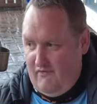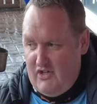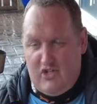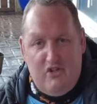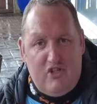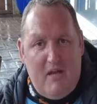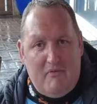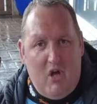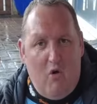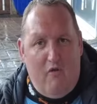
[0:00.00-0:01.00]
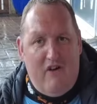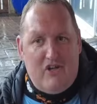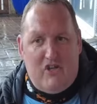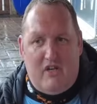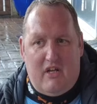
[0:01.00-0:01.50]
Fish and chips, old
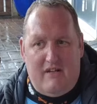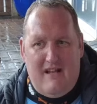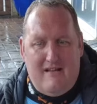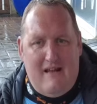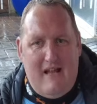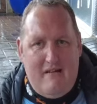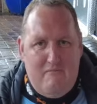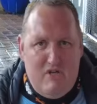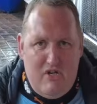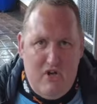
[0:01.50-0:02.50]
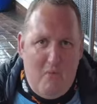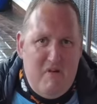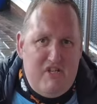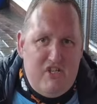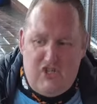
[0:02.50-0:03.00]
fashioned. You got dandelion and
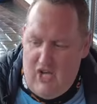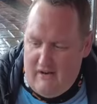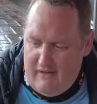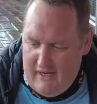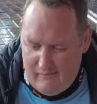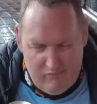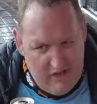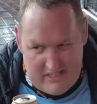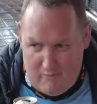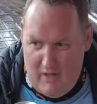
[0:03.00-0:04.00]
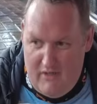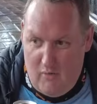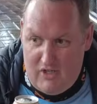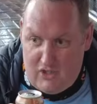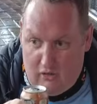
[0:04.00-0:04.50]
burdock, bitter shandy. Let's wet
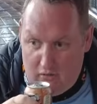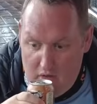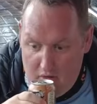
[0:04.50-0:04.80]
the whistle.